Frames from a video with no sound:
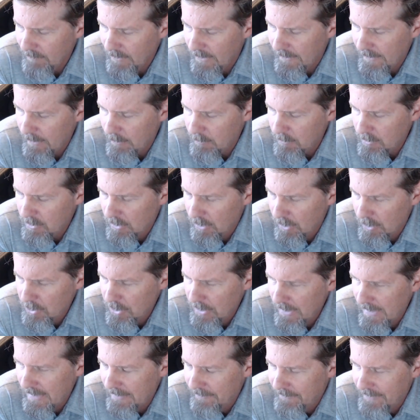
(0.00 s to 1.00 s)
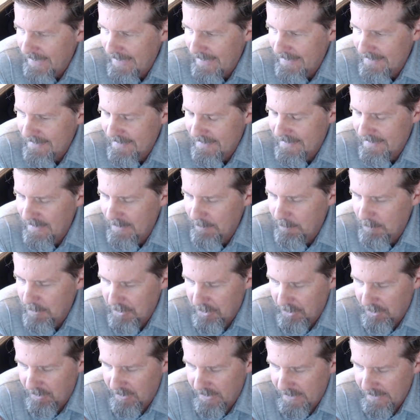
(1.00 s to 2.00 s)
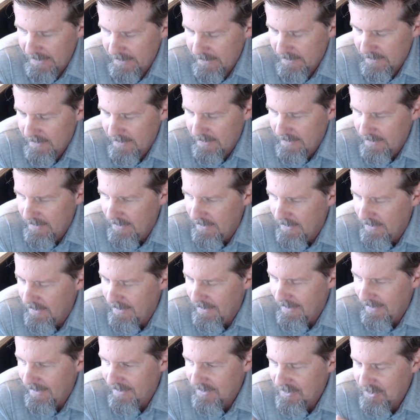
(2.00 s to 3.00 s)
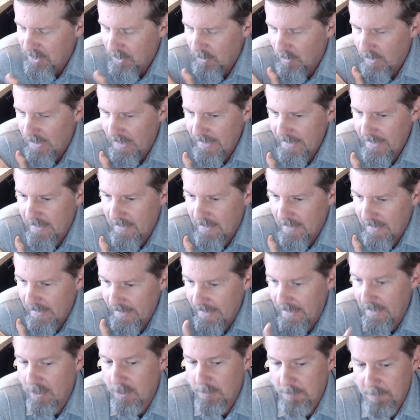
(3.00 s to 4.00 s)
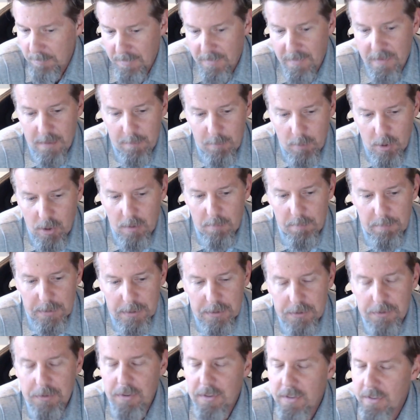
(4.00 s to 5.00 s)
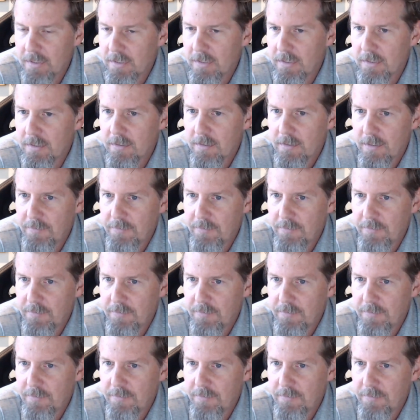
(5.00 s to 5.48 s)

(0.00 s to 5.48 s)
That was largely out of Kansas City, Missouri. And so I helped them all build the